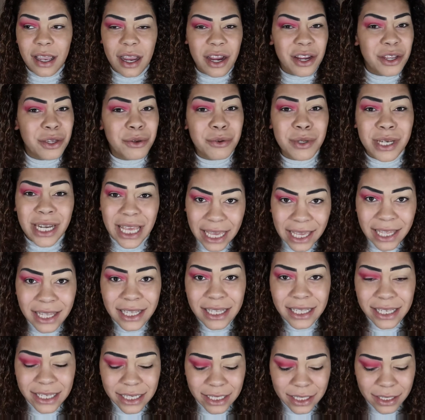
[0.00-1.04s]
Are you an
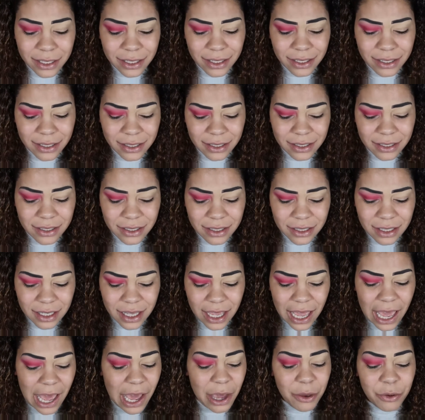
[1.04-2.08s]
alien?
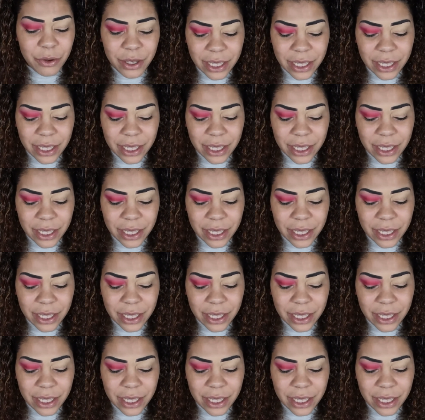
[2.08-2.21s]
How